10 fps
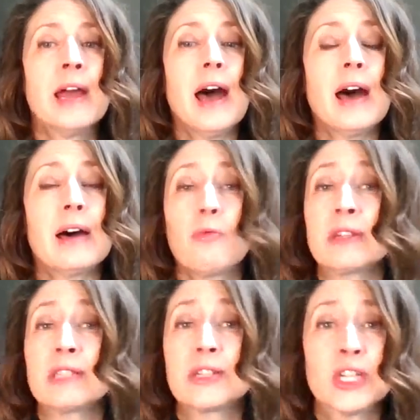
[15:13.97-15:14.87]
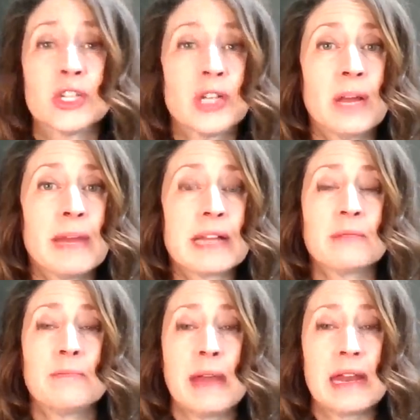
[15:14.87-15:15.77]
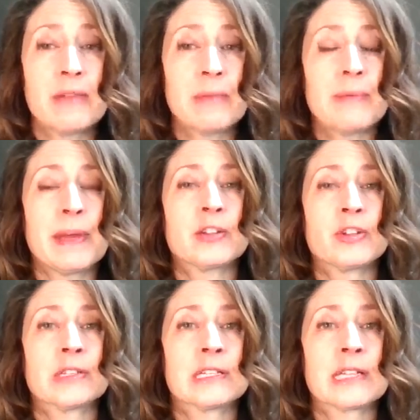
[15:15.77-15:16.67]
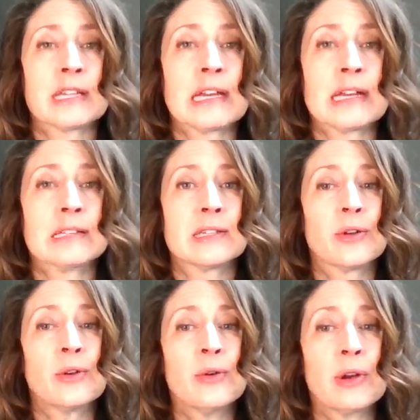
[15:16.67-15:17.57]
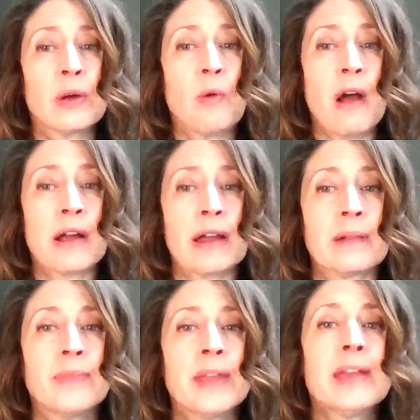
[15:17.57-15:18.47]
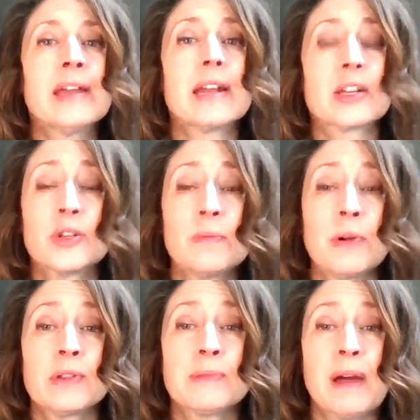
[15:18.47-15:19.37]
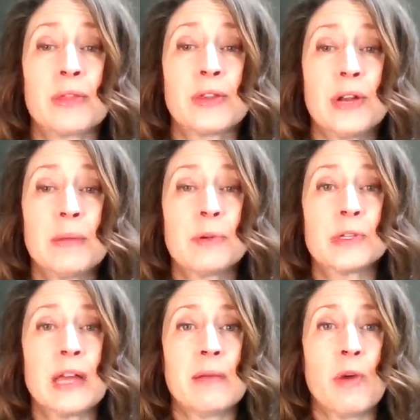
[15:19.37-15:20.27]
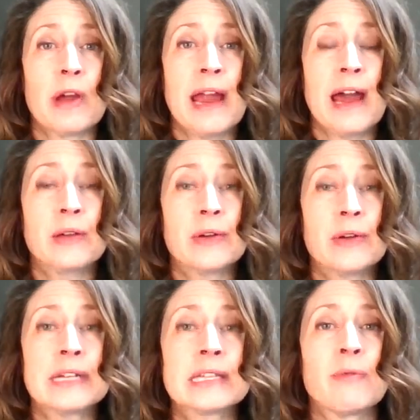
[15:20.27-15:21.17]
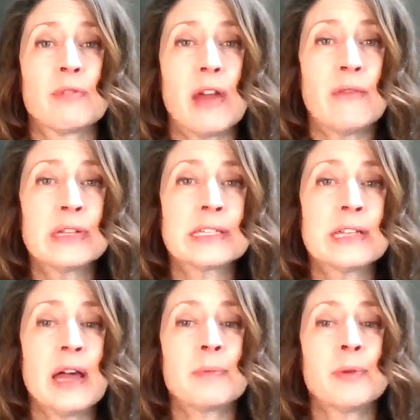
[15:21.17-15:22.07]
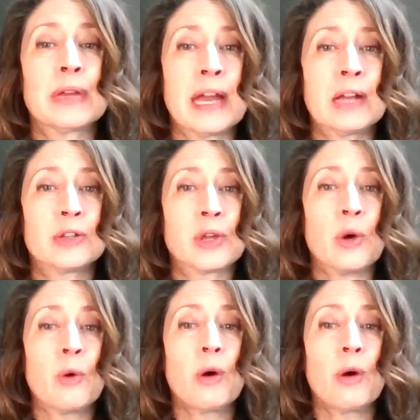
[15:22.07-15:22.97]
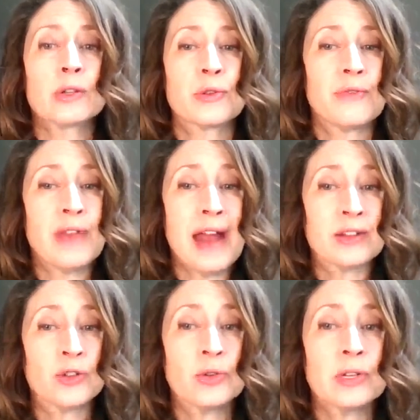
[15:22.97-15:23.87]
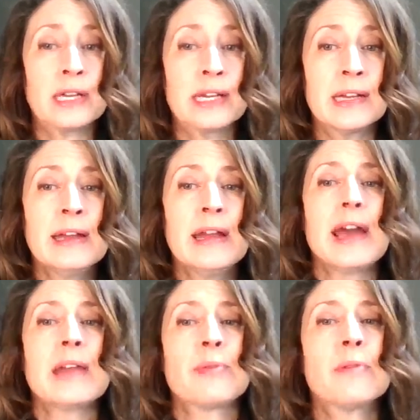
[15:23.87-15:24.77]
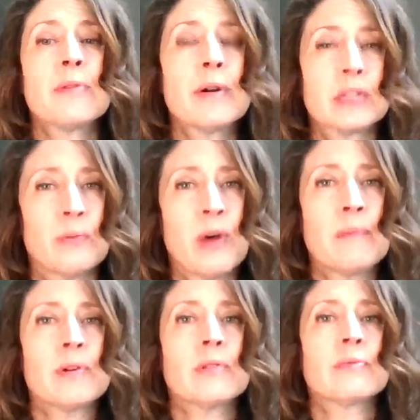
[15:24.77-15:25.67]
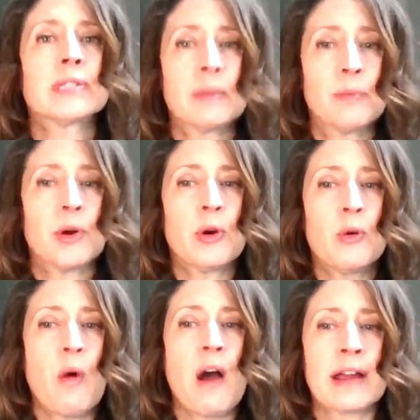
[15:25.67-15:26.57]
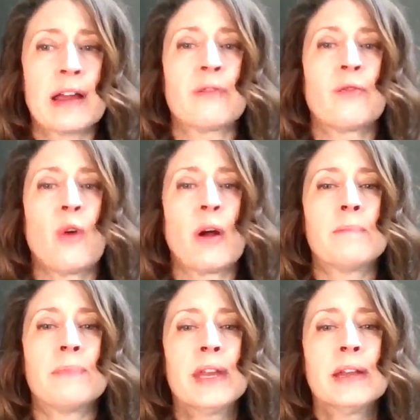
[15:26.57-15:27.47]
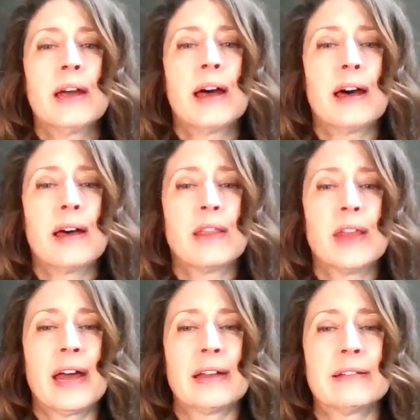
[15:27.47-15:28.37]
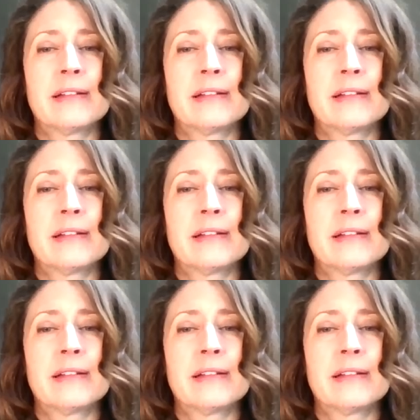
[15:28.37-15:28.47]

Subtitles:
One suggestion I make to many of my patients is that they consider Nordic walking. It actually burns about 30% more calories, and with every step you engage the core sort of naturally, and it promotes a proper reciprocal walking form that